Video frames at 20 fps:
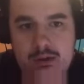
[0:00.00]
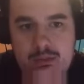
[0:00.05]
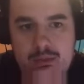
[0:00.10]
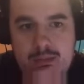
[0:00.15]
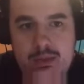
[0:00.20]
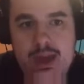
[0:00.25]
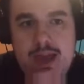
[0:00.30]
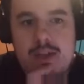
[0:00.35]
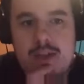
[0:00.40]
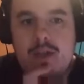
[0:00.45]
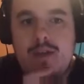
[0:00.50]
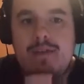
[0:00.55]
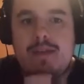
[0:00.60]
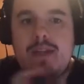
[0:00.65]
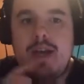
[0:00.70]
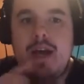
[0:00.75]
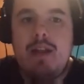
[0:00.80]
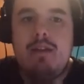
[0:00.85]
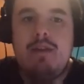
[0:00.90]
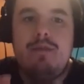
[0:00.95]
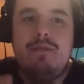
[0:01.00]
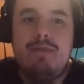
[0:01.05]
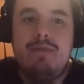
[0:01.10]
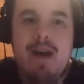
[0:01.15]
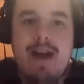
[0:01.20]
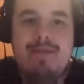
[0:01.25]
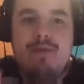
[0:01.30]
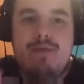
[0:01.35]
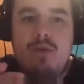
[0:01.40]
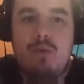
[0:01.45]
Yeah, so if it's under
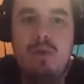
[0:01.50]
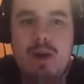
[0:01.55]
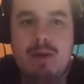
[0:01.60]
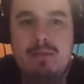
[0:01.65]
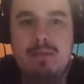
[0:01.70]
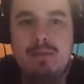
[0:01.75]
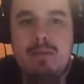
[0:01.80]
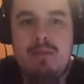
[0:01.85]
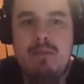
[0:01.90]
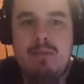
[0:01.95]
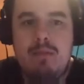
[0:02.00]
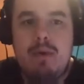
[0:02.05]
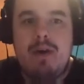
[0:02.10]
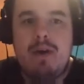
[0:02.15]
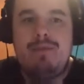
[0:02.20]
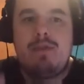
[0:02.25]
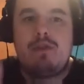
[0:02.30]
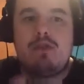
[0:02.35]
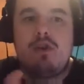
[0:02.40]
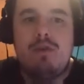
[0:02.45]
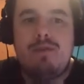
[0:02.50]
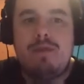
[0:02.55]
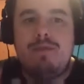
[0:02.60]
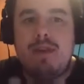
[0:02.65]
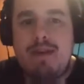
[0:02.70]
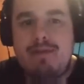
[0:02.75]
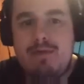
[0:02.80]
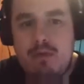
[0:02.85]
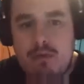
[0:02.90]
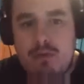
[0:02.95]
5, you win, but if it's over
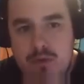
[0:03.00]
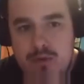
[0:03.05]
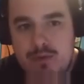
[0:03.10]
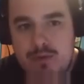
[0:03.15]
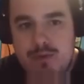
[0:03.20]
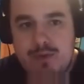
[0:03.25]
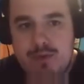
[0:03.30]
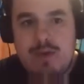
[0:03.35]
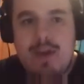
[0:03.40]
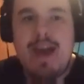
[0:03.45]
5, you lose.